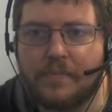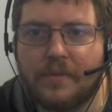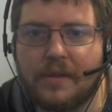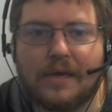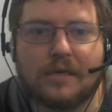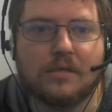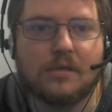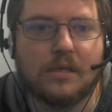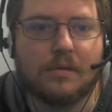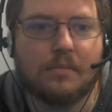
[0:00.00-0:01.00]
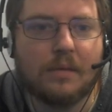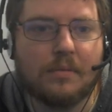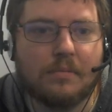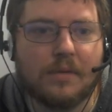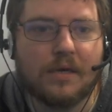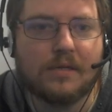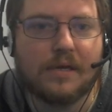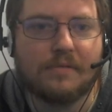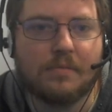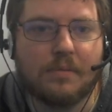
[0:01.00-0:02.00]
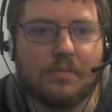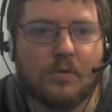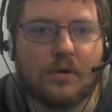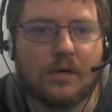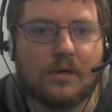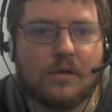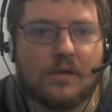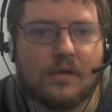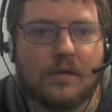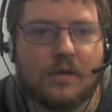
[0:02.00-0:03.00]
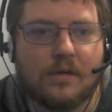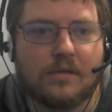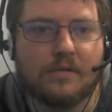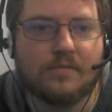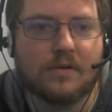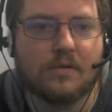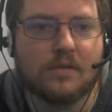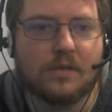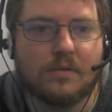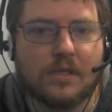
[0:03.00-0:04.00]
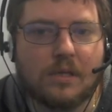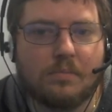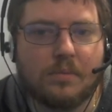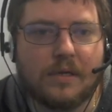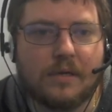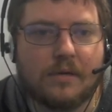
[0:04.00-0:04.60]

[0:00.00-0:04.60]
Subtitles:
excellent, maybe you might have a bit more difficulty with it, but